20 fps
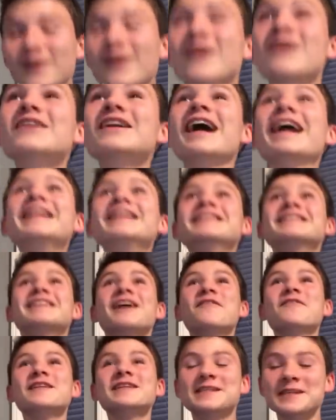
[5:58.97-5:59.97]
We got a
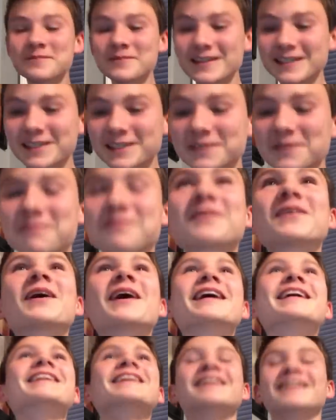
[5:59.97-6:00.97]
97 Team of the Year De
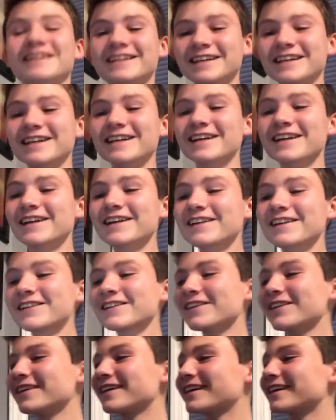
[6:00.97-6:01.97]
Bruyne.
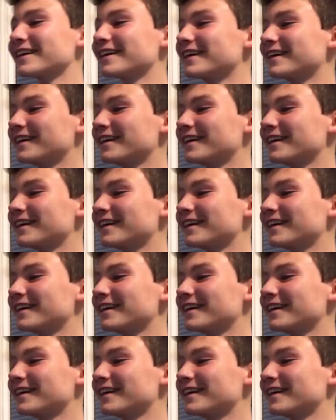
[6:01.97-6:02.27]
Look.